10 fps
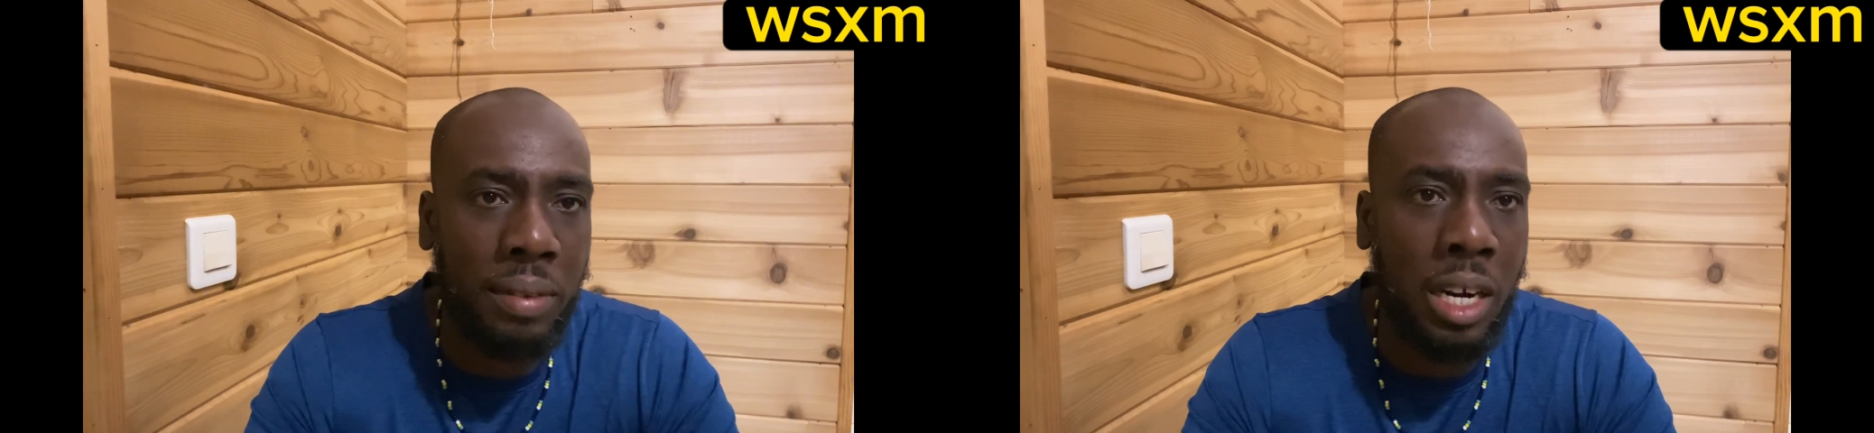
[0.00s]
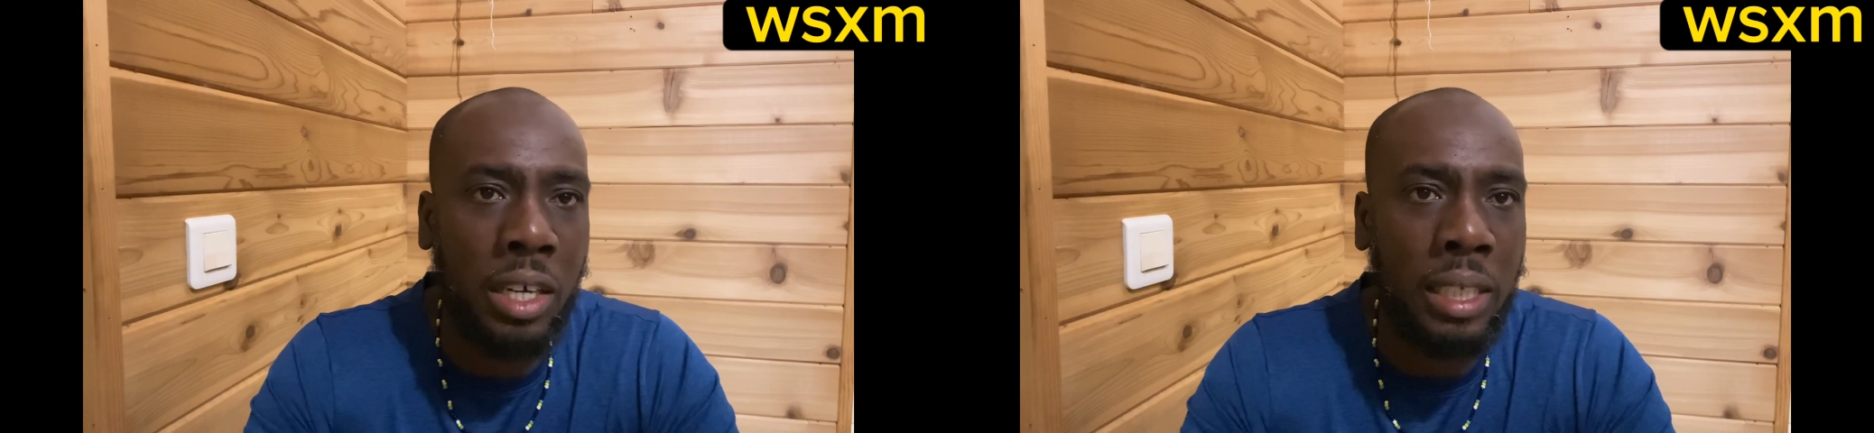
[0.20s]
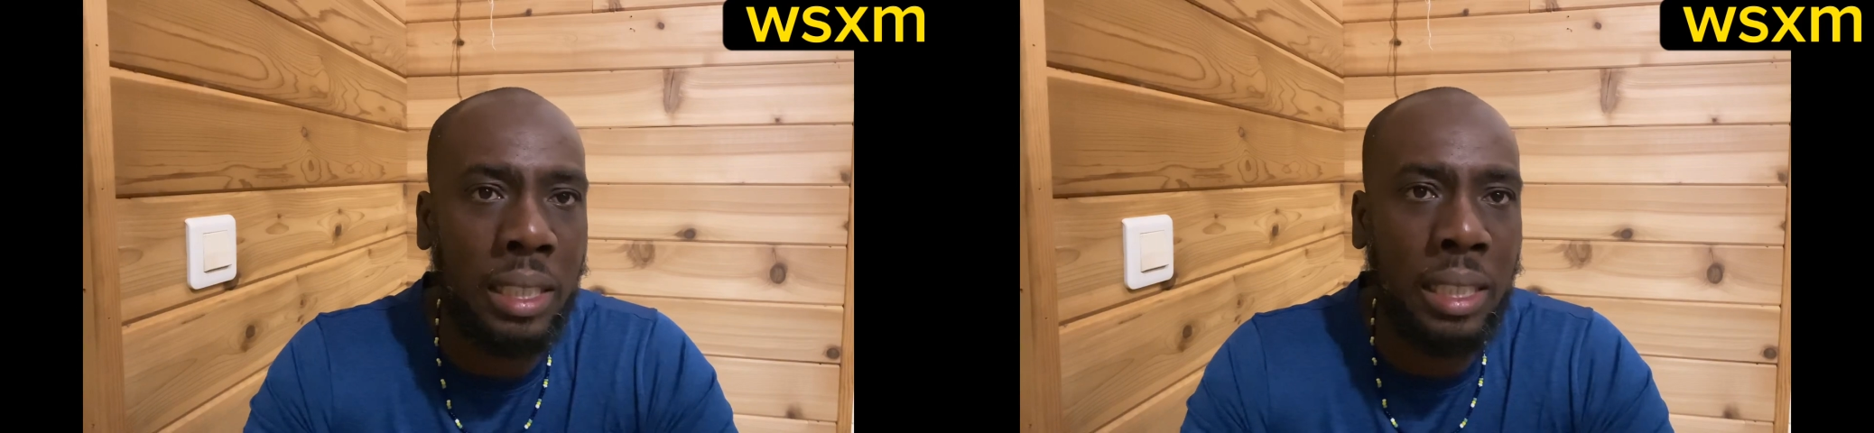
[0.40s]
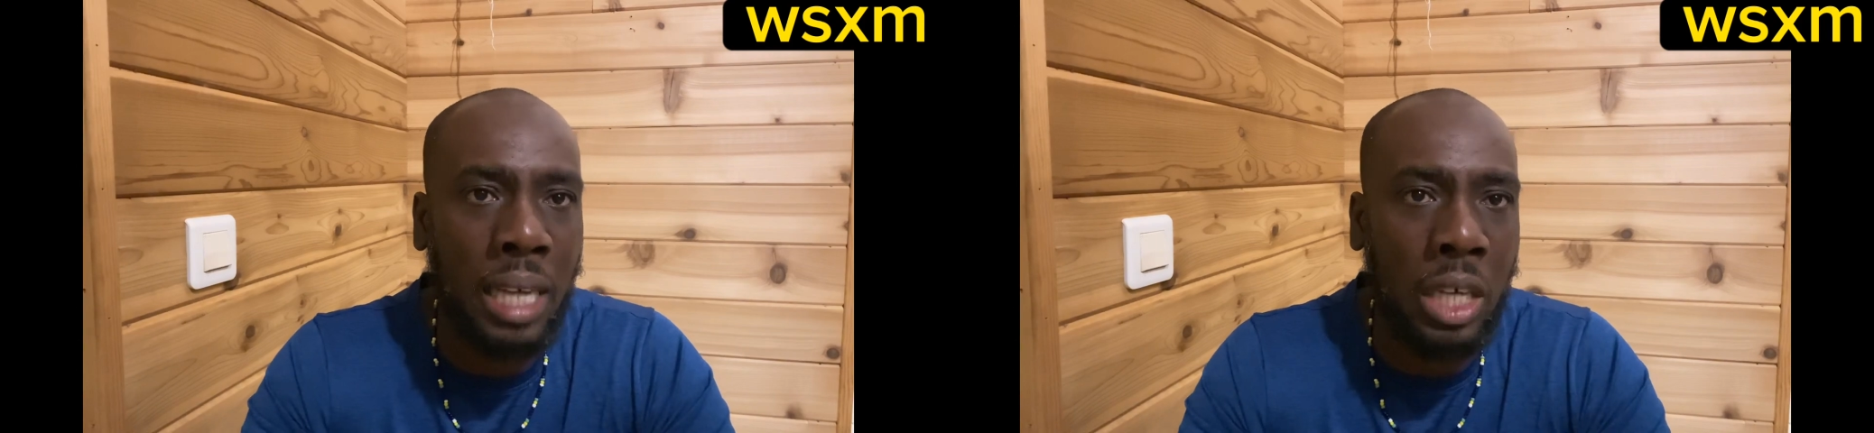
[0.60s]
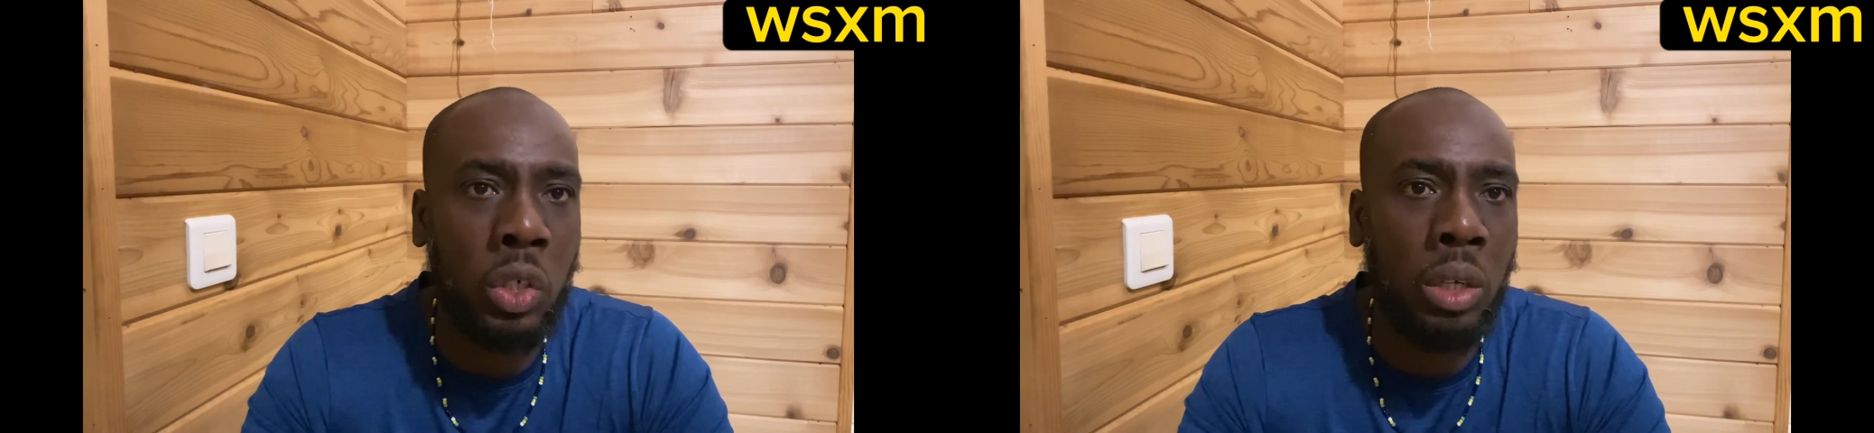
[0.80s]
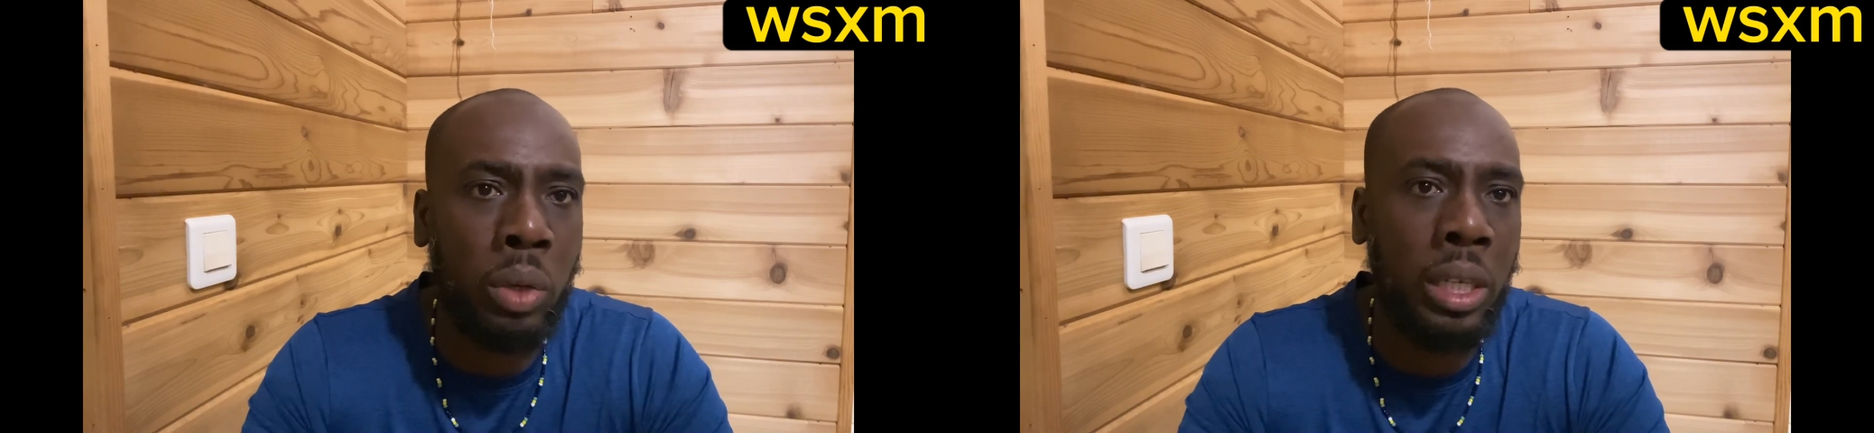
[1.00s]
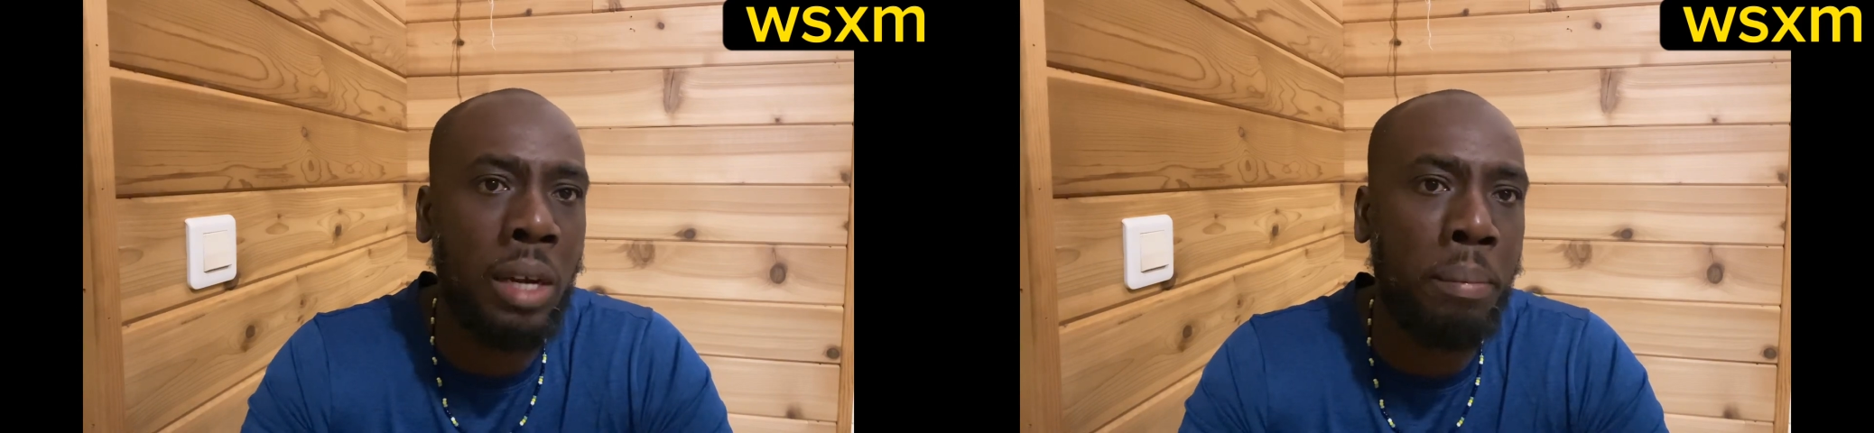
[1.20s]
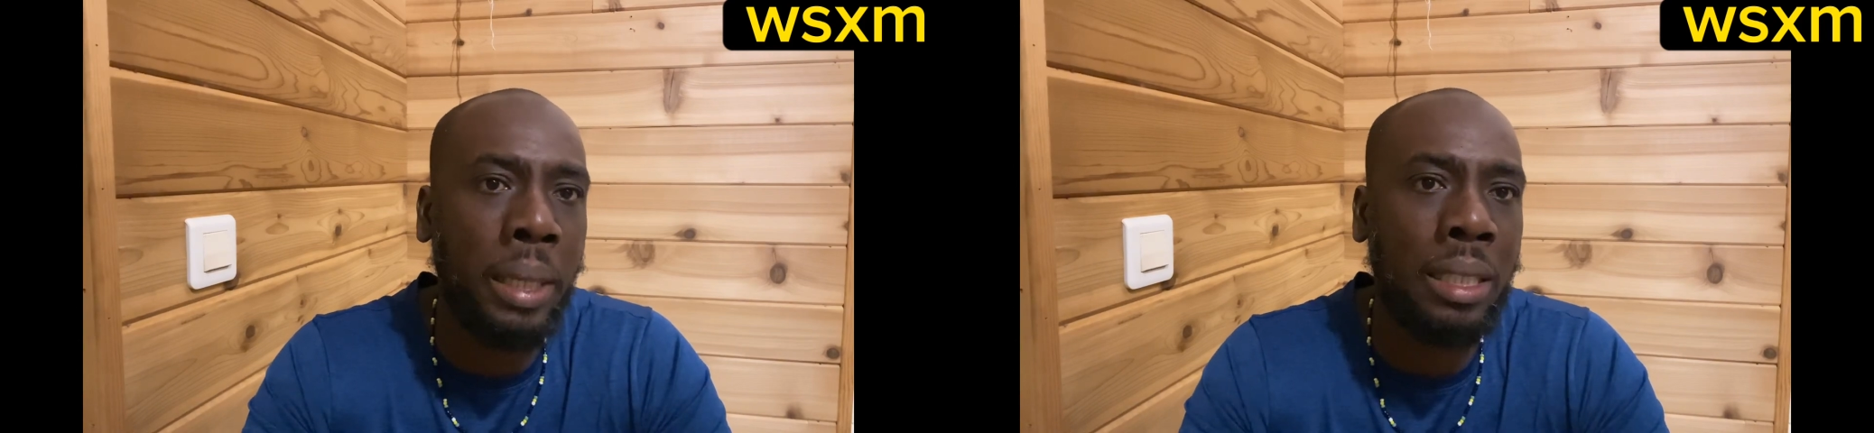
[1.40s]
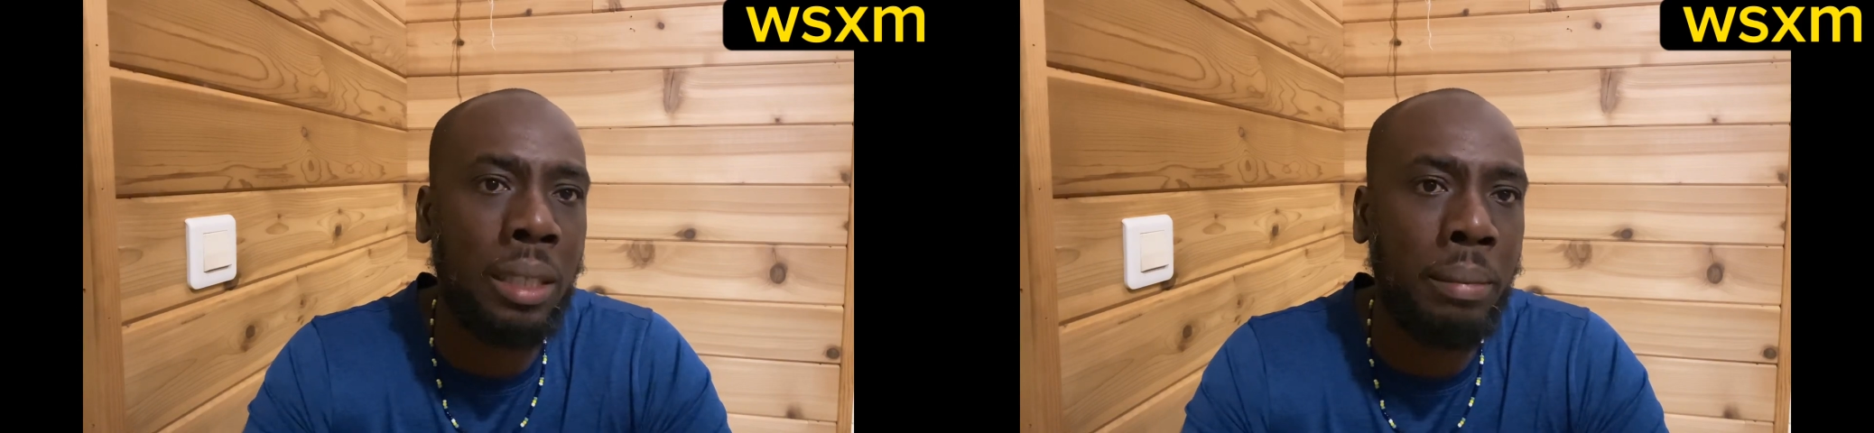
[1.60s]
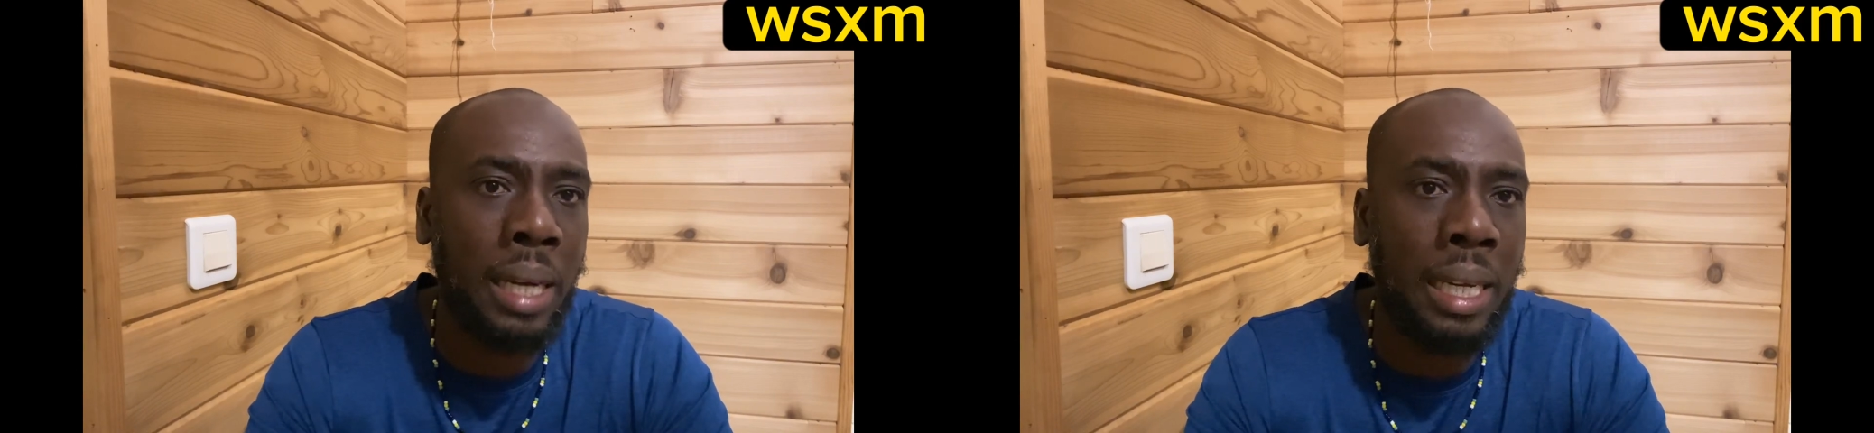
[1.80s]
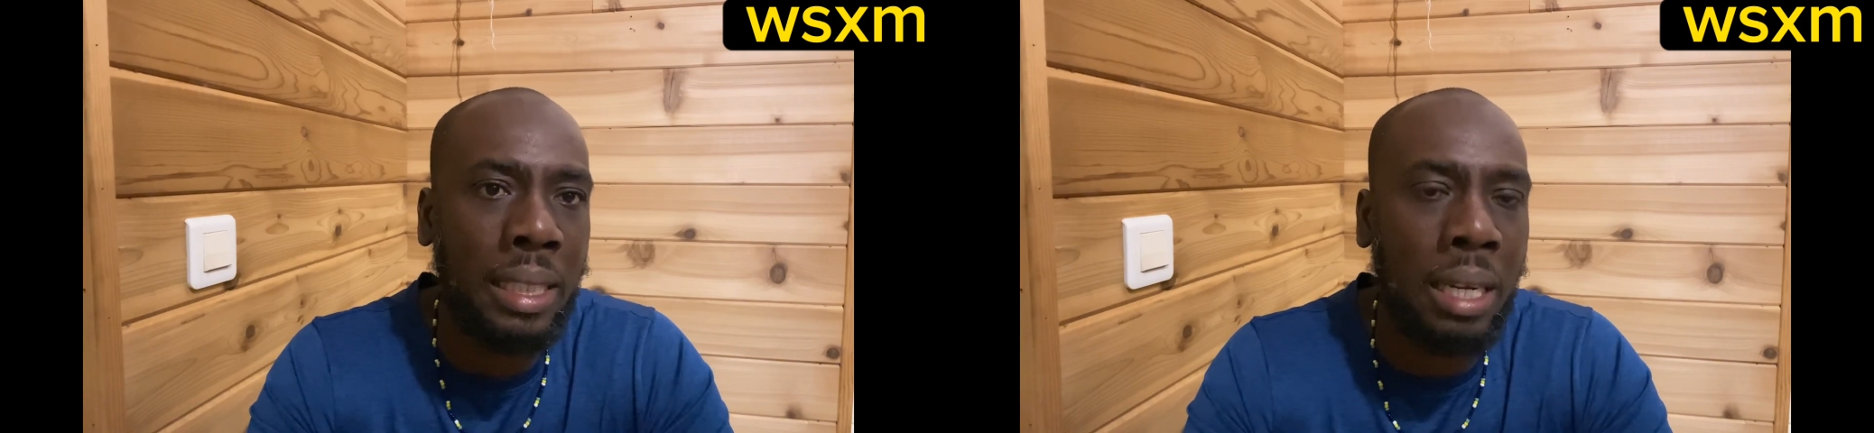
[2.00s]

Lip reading: or is he actually what they're painting him as?